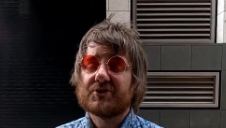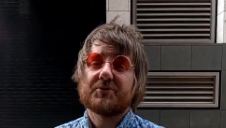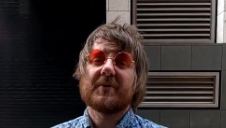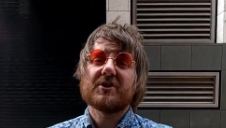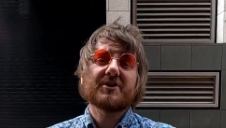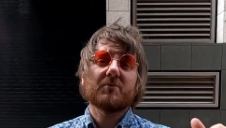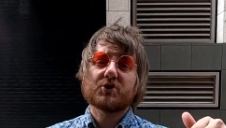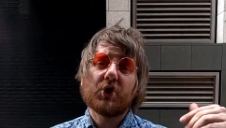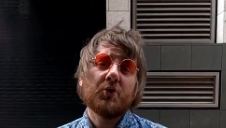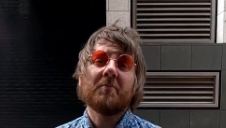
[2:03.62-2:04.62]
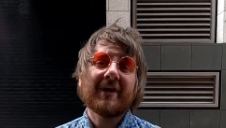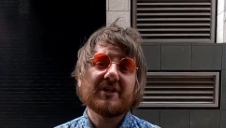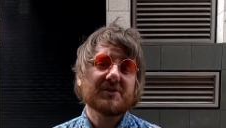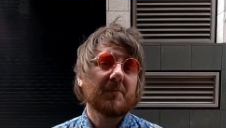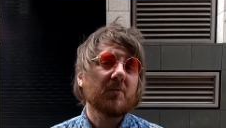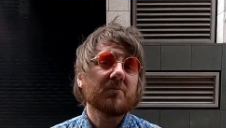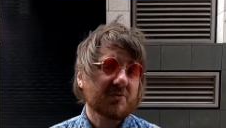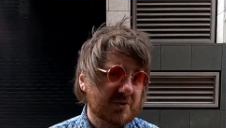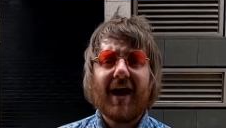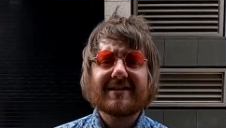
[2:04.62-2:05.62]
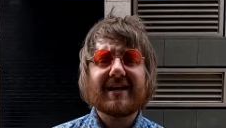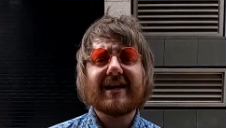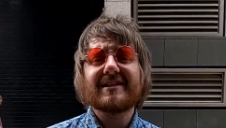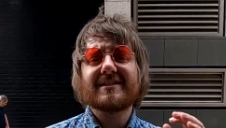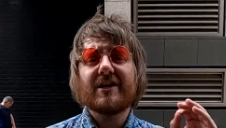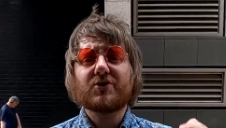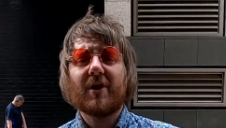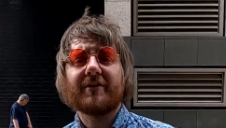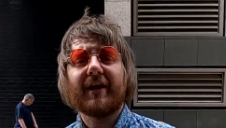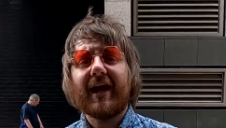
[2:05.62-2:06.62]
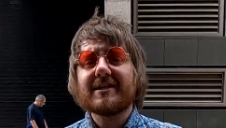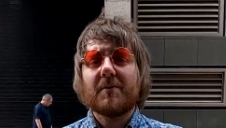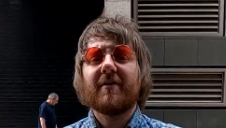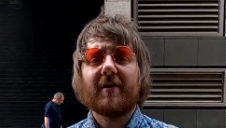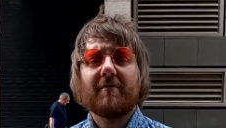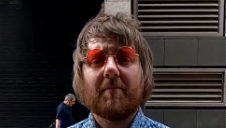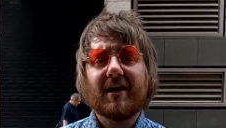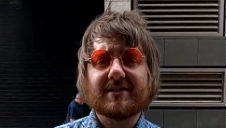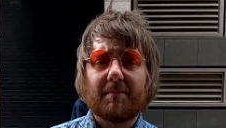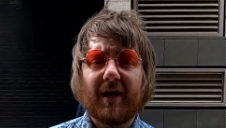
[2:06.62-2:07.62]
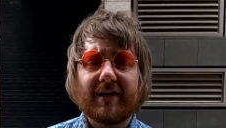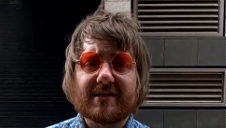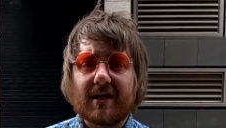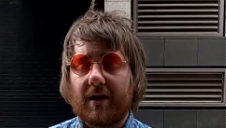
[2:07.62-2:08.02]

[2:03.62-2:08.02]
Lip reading: just because there were too many spawns. That said, Central London is my favourite place to play this